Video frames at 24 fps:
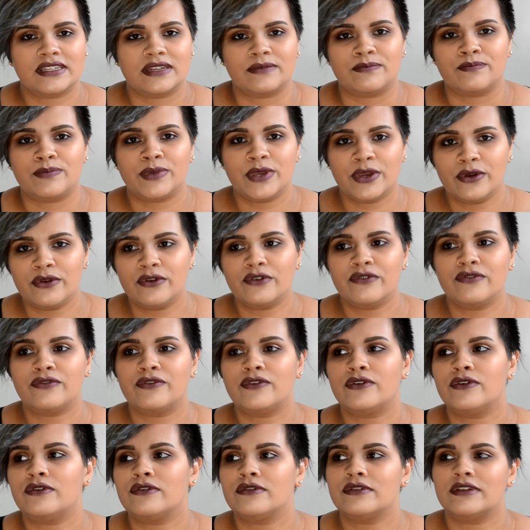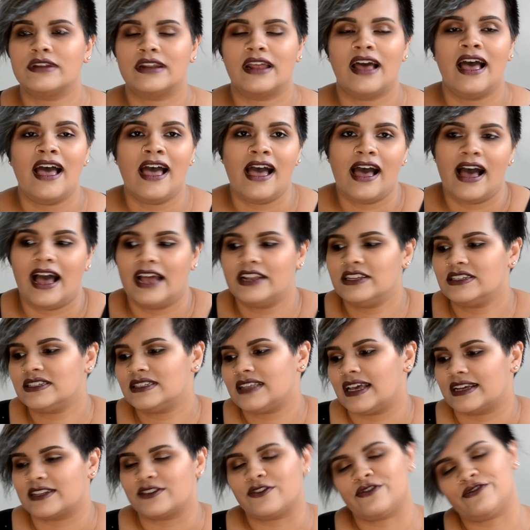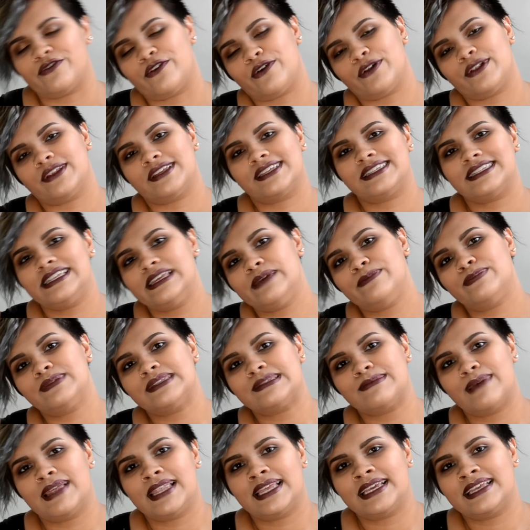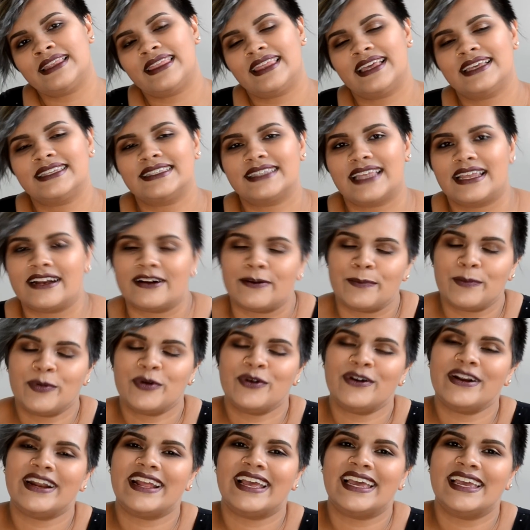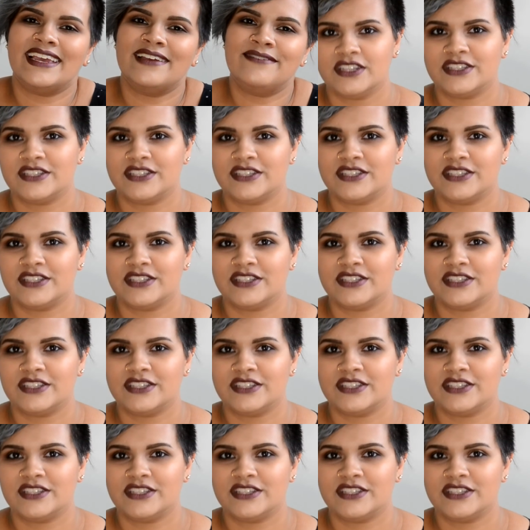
and beautiful, and I just like to fall asleep smelling things that are pretty.